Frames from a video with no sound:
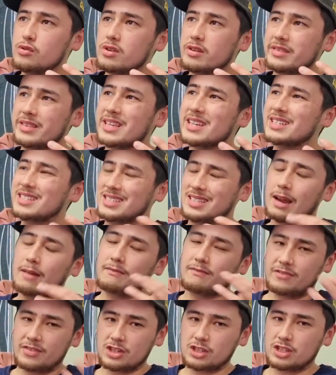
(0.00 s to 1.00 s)
there's some
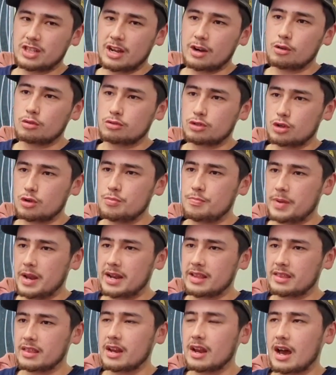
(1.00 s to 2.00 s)
fish that'll do
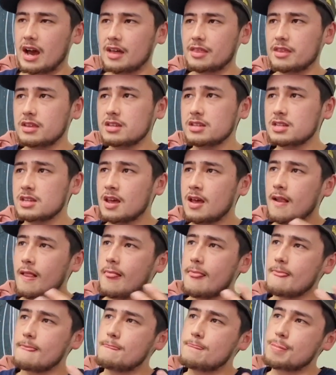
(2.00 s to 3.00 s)
better than others,
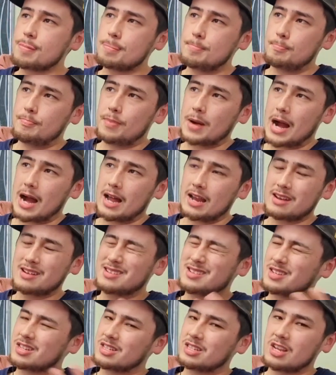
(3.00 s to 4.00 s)
but
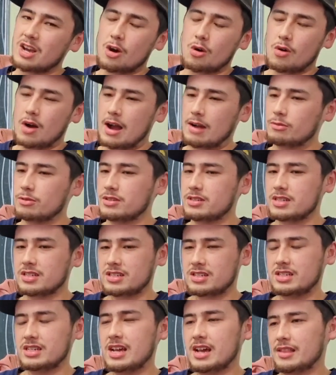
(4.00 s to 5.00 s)
still, I would
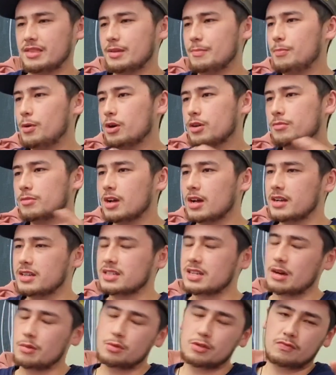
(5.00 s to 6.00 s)
just, the bottom line is
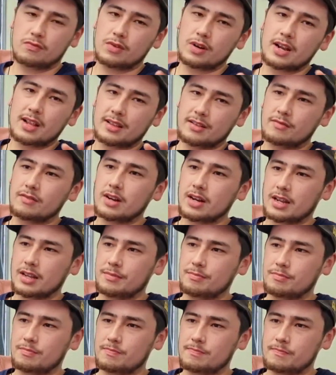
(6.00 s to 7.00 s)
I would really,
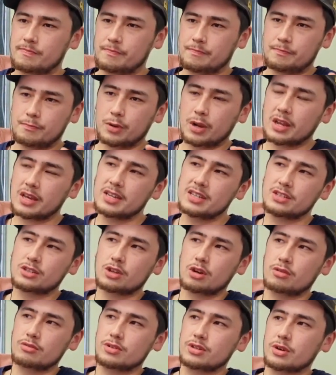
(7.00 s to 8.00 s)
please
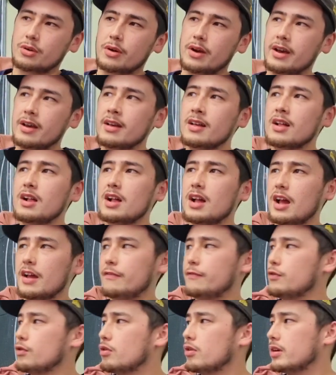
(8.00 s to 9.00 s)
don't do it.
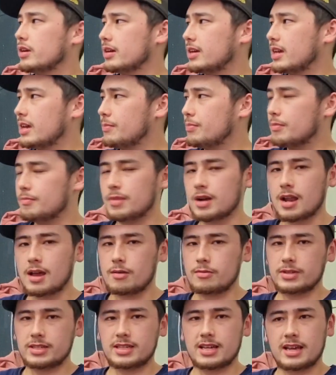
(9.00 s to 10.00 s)
If you want to keep a
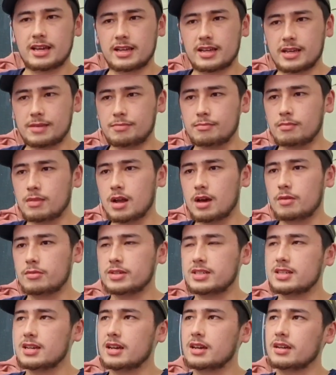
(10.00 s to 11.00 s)
Malawi tank, keep a Malawi
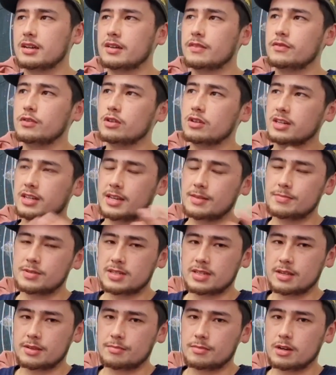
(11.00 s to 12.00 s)
tank. If you want to keep a
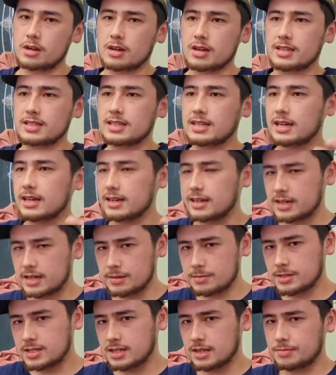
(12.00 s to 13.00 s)
South America tank, keep
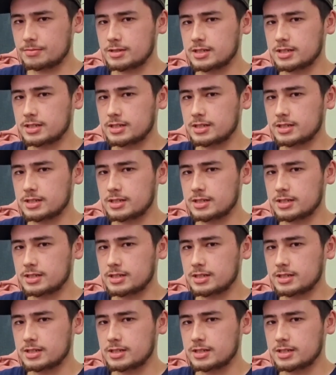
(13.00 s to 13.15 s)
a South